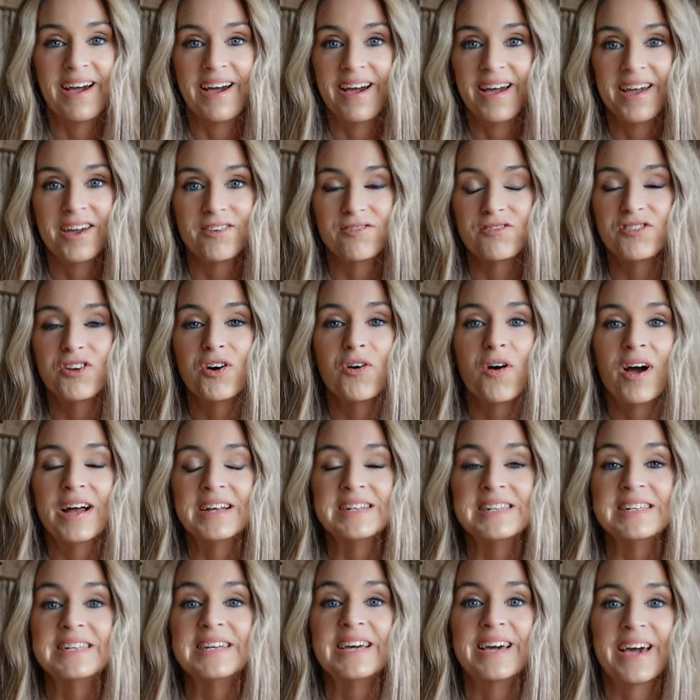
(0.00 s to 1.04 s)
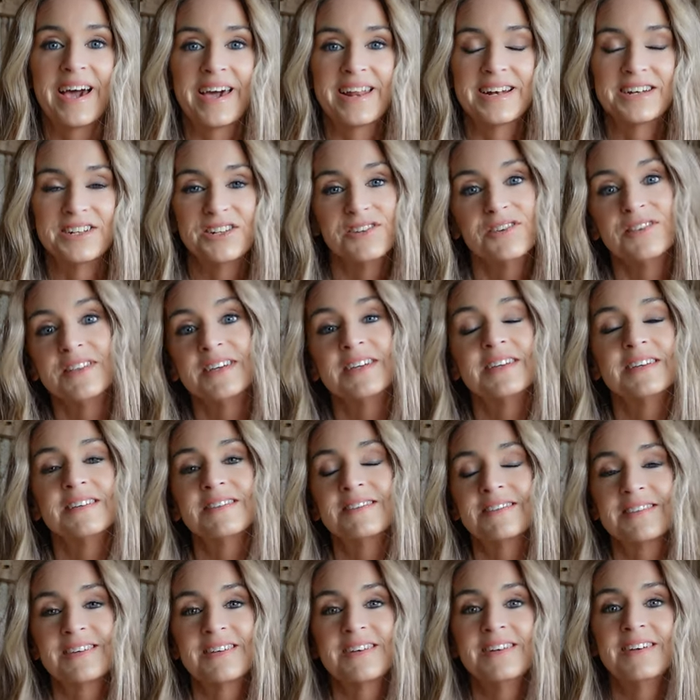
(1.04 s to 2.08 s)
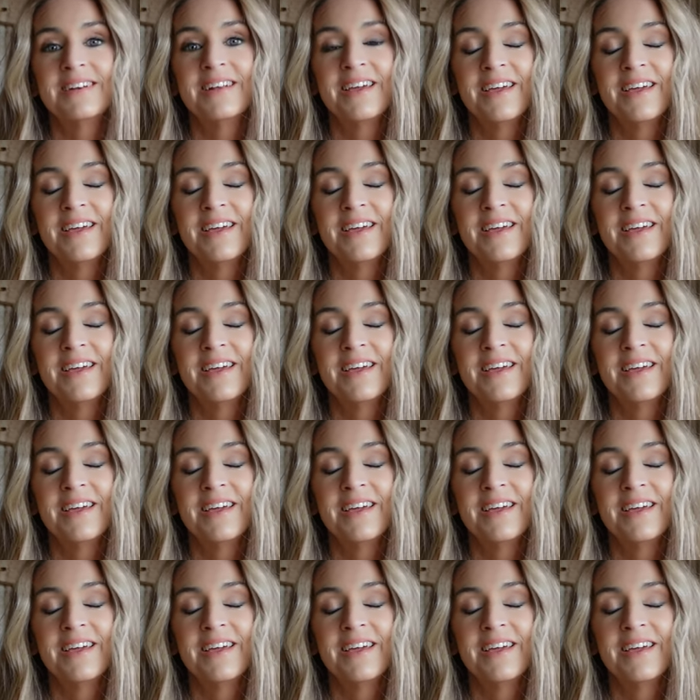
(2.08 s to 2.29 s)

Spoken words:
I have no idea how to do this. And